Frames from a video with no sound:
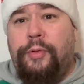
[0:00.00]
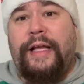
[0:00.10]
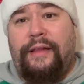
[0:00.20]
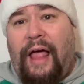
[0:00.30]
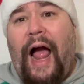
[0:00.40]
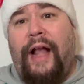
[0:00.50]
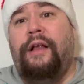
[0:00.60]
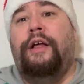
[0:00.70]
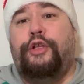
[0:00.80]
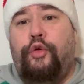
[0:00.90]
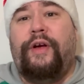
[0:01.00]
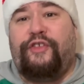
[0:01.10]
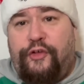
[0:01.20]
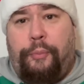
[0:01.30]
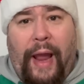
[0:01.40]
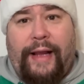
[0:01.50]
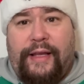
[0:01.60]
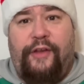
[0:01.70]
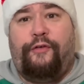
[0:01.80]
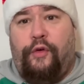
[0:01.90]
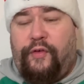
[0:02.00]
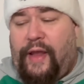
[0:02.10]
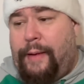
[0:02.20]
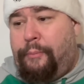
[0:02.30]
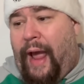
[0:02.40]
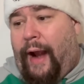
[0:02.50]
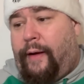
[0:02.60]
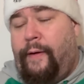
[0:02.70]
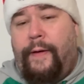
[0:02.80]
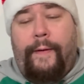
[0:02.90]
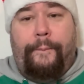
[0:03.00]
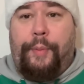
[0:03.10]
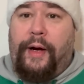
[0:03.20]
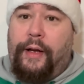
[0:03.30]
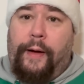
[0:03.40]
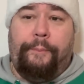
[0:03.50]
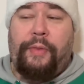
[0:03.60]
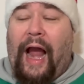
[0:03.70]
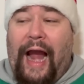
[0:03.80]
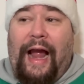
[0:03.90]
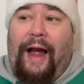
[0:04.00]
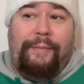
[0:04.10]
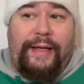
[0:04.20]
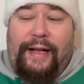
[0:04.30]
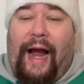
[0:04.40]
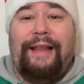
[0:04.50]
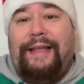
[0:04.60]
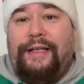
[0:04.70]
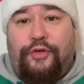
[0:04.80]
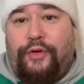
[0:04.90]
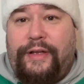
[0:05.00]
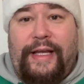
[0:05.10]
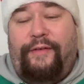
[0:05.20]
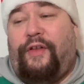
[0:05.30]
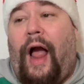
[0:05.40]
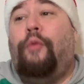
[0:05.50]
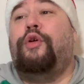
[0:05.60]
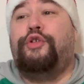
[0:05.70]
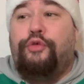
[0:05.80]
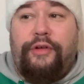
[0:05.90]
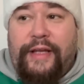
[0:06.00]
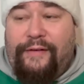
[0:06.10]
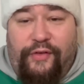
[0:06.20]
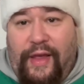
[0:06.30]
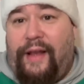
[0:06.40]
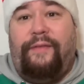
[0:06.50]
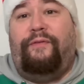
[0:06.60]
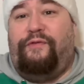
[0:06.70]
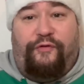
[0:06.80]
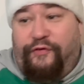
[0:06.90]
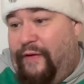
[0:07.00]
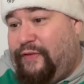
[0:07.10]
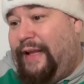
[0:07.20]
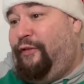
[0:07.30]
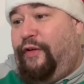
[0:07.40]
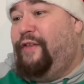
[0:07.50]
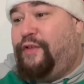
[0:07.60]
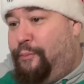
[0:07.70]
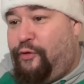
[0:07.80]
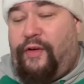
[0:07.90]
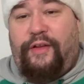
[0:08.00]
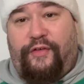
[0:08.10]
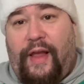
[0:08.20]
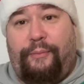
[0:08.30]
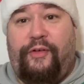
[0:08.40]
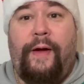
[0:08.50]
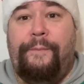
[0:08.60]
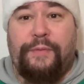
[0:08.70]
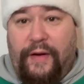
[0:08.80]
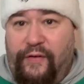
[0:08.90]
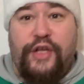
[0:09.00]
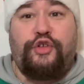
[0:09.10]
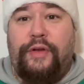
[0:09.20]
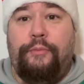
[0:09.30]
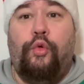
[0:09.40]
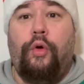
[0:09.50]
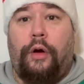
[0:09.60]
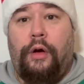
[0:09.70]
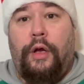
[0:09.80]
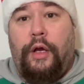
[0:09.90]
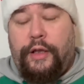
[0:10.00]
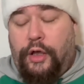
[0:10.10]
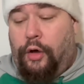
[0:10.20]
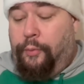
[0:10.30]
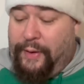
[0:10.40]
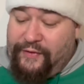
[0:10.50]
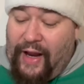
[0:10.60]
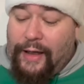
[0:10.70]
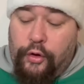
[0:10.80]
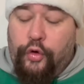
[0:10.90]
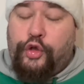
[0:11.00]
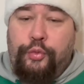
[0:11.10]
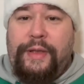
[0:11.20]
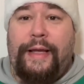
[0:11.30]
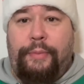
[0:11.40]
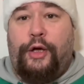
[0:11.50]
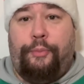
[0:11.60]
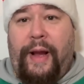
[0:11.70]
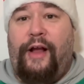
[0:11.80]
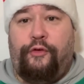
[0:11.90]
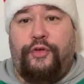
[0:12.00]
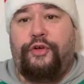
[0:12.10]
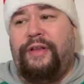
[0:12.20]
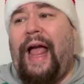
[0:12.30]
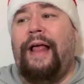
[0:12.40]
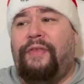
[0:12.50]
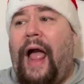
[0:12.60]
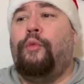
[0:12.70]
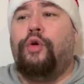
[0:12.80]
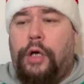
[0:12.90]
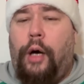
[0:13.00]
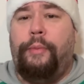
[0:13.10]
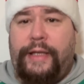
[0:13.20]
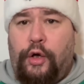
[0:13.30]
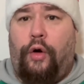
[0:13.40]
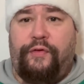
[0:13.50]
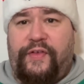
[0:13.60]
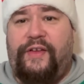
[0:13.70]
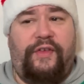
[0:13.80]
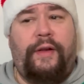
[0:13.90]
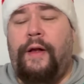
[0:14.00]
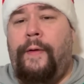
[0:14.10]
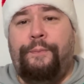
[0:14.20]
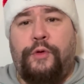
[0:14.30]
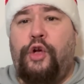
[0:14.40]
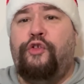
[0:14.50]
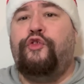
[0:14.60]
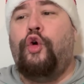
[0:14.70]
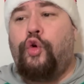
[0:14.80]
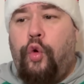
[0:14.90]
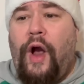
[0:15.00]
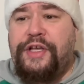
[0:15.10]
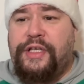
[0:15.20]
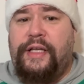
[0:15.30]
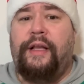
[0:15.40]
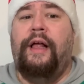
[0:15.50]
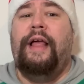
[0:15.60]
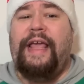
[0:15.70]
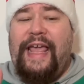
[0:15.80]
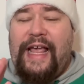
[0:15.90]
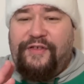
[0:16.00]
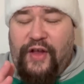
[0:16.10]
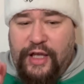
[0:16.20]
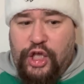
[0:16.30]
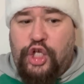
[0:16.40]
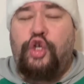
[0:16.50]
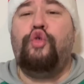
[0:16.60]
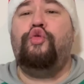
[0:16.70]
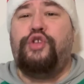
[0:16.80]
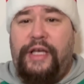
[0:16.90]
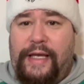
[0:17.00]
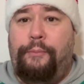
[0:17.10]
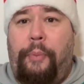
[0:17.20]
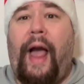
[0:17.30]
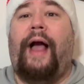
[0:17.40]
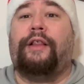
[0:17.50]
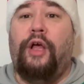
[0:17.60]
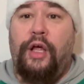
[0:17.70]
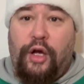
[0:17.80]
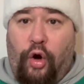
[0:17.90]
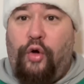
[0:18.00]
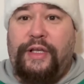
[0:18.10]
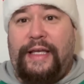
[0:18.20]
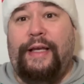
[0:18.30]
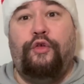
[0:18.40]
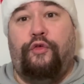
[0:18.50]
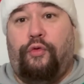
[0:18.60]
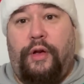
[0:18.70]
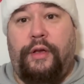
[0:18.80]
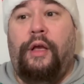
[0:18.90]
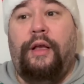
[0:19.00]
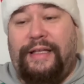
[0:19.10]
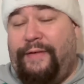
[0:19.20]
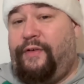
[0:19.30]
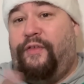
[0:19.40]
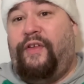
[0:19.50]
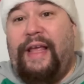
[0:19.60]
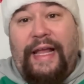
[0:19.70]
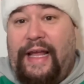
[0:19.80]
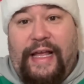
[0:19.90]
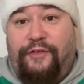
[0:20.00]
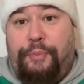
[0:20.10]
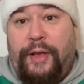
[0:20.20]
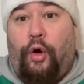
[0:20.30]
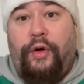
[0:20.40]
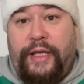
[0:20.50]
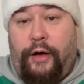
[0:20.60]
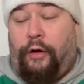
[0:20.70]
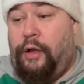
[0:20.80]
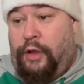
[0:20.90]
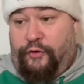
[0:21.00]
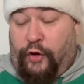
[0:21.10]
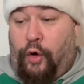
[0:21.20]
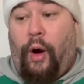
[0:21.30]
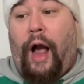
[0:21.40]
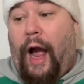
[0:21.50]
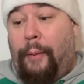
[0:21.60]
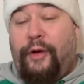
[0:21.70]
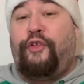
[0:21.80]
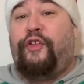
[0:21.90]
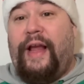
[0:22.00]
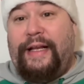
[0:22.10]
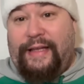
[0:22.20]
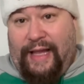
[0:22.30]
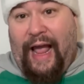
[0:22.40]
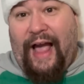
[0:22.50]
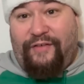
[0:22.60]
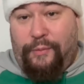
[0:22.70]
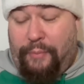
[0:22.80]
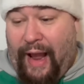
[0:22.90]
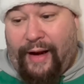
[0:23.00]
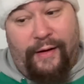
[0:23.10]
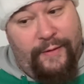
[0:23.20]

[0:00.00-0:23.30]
a lot to expect his first game back. But I think Jordan Davis, I want Jordan Davis getting 50, 60% of snaps, eventually more, you know. But he's got to learn to be a better pass rusher. And that will come in the offseason. There's no question he is a huge impact on the Eagles' run defense. He's been all year. So I'm excited to have him back.